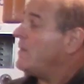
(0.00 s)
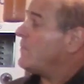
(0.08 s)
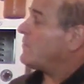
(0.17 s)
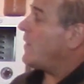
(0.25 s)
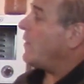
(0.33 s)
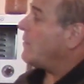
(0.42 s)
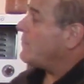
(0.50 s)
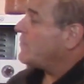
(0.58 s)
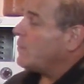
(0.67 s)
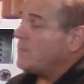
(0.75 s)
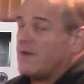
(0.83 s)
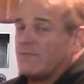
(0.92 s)
So
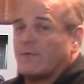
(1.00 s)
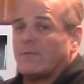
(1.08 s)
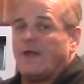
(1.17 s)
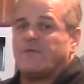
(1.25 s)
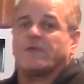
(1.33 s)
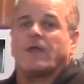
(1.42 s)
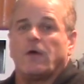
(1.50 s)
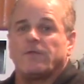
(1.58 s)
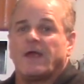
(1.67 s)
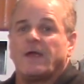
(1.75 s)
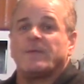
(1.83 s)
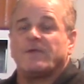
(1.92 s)
two different ways to go
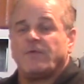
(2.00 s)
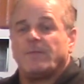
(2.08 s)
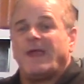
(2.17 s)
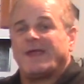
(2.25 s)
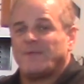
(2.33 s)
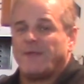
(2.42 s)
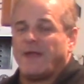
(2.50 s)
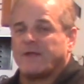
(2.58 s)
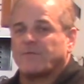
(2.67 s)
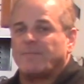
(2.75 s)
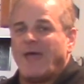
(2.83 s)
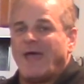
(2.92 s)
there, but if you're making the
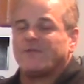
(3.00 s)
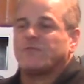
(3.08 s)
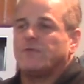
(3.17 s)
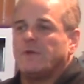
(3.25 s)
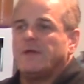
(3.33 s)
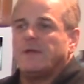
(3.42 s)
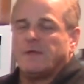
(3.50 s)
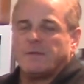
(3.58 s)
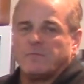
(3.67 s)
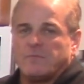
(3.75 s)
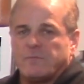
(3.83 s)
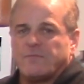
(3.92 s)
next batch,
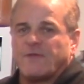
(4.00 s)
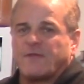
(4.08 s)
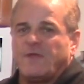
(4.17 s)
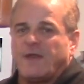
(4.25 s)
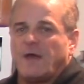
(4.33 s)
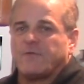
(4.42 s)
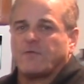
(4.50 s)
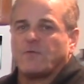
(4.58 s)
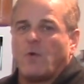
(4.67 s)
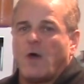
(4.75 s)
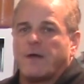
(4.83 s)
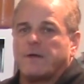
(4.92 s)
16 ounces
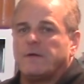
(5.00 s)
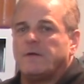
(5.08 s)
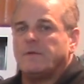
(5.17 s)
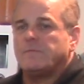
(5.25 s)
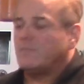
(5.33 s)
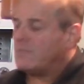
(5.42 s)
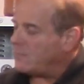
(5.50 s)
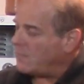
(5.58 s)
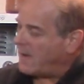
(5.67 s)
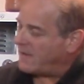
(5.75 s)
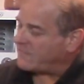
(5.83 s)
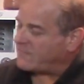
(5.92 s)
of water,
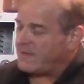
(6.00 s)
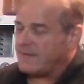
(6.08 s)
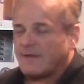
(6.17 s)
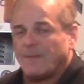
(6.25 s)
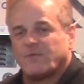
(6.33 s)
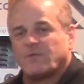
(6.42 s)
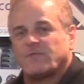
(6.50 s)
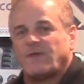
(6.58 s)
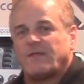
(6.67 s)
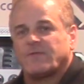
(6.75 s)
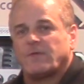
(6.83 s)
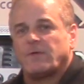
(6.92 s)
watch the temperature
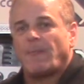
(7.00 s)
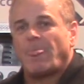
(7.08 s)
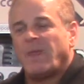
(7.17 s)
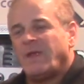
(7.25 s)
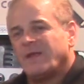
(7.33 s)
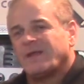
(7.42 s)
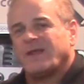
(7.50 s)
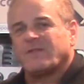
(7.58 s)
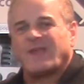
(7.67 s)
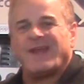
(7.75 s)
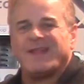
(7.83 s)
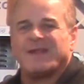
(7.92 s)
sensor,
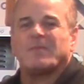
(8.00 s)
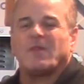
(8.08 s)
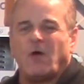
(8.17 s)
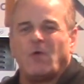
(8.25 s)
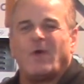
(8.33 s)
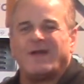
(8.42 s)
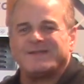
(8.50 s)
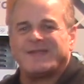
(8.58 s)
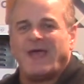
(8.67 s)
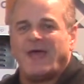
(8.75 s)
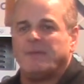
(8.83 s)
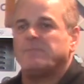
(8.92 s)
gets anything below
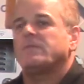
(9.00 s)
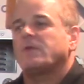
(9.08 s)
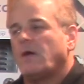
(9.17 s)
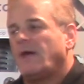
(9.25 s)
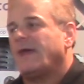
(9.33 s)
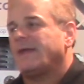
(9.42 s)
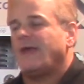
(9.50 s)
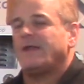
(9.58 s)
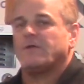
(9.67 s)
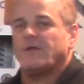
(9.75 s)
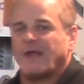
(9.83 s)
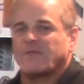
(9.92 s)
110, go ahead
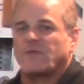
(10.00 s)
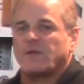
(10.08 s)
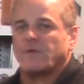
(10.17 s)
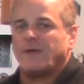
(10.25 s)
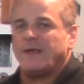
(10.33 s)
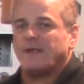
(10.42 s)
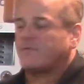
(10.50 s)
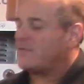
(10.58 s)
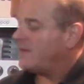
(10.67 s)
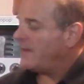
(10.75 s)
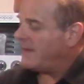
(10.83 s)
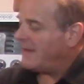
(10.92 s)
add your next
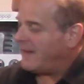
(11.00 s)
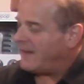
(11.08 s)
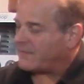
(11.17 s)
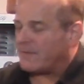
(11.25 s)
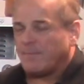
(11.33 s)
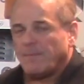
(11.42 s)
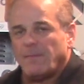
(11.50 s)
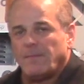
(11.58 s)
ingredients, hit the